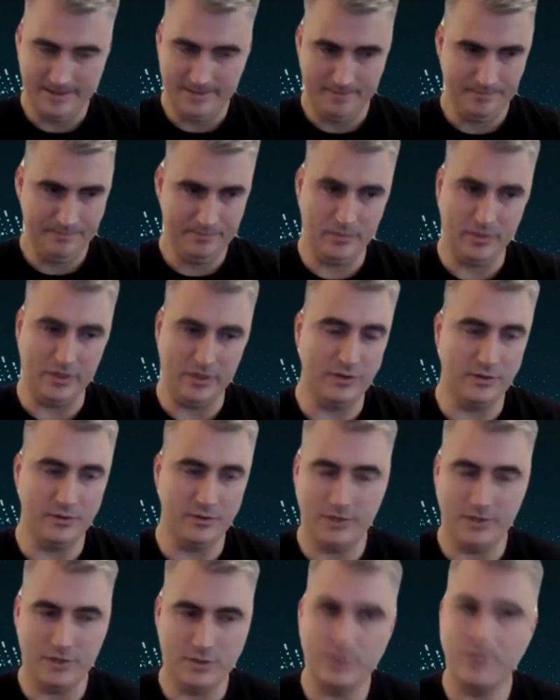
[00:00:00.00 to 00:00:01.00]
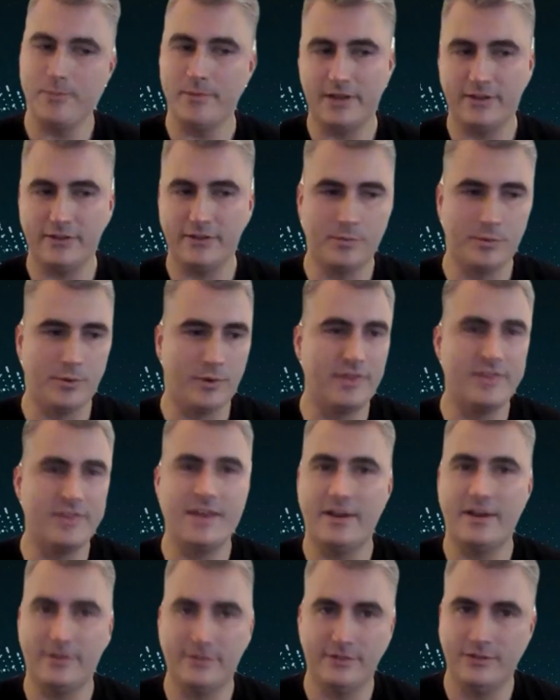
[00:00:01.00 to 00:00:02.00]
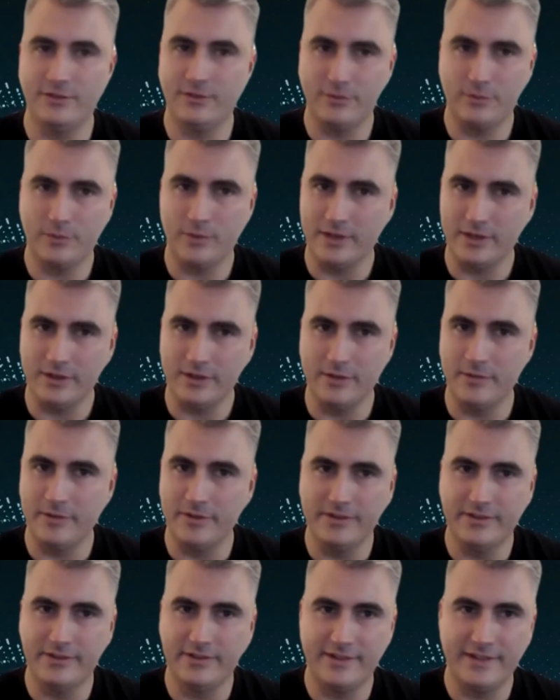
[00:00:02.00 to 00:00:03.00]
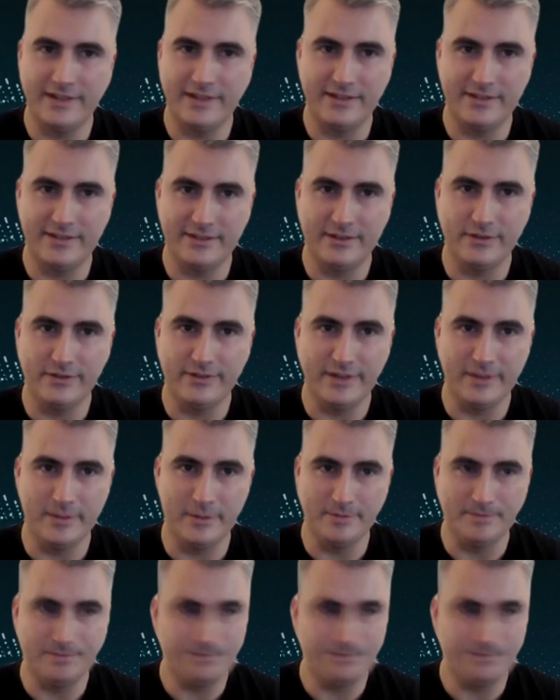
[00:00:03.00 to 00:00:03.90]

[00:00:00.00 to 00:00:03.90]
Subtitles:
when you're talking about exploring thousands of square kilometers in a single tenement,